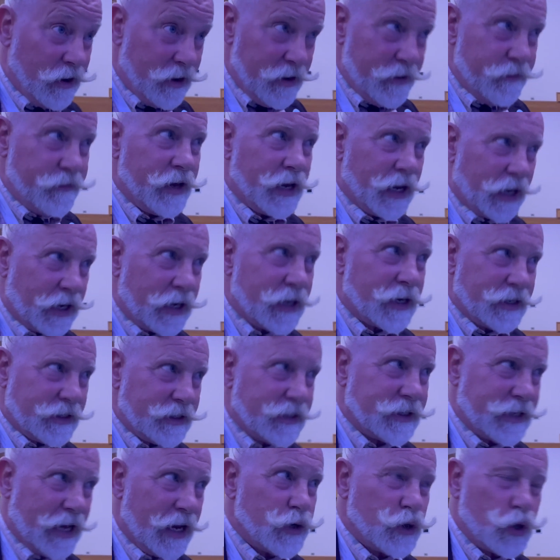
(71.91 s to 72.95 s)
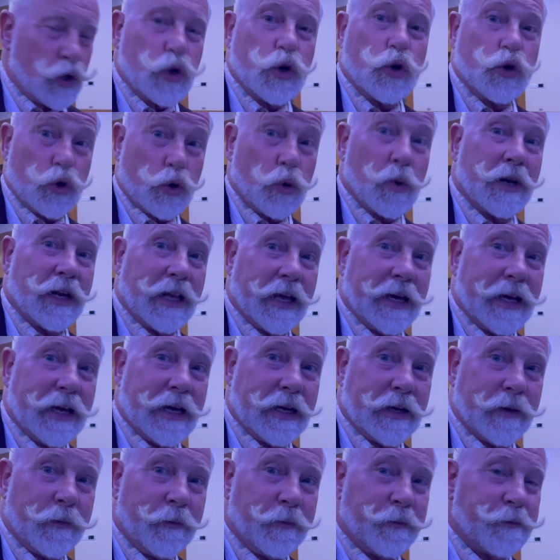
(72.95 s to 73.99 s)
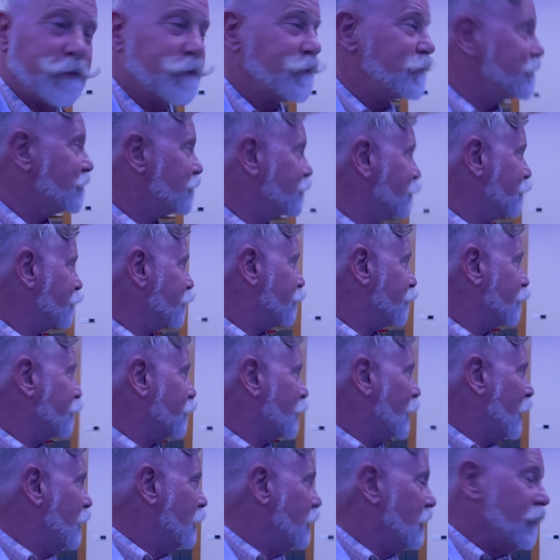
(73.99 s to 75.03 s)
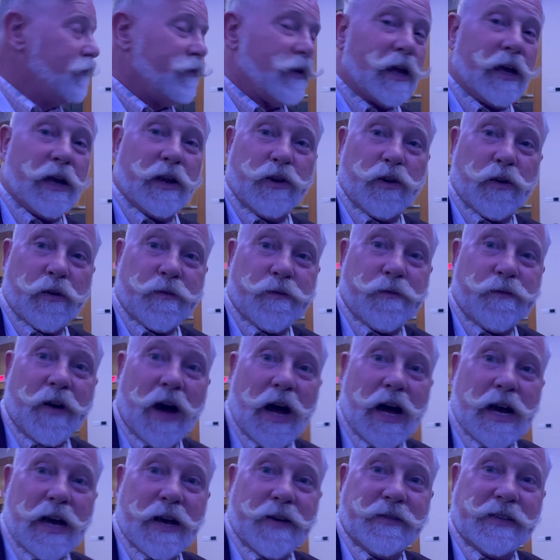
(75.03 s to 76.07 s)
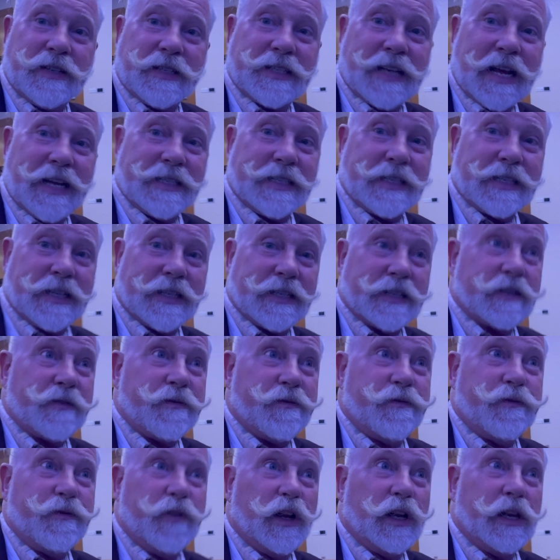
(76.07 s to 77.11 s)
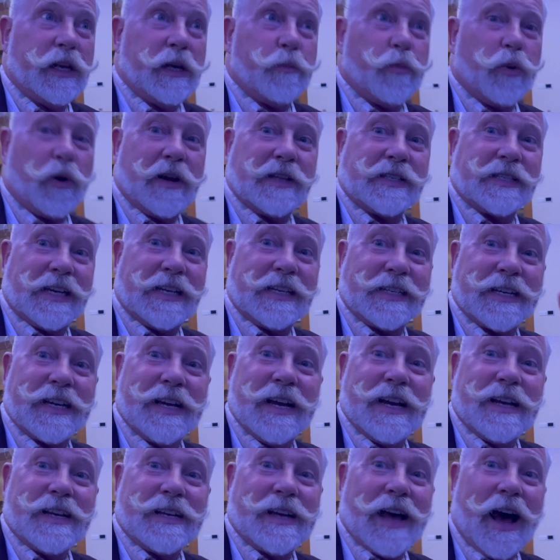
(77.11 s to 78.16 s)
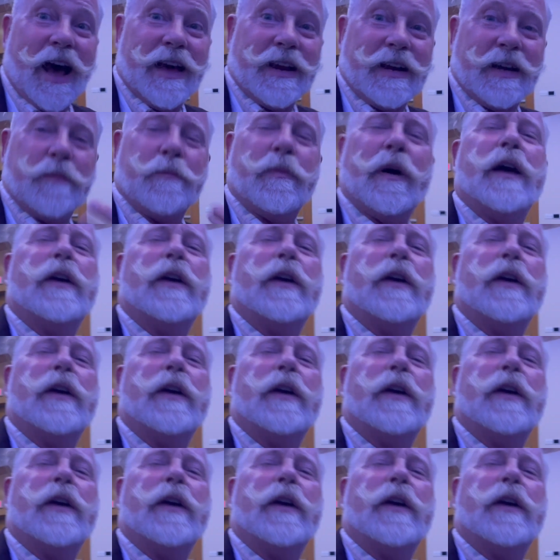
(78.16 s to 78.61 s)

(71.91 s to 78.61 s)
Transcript: living centrally. Living in your five senses, fully present, guided by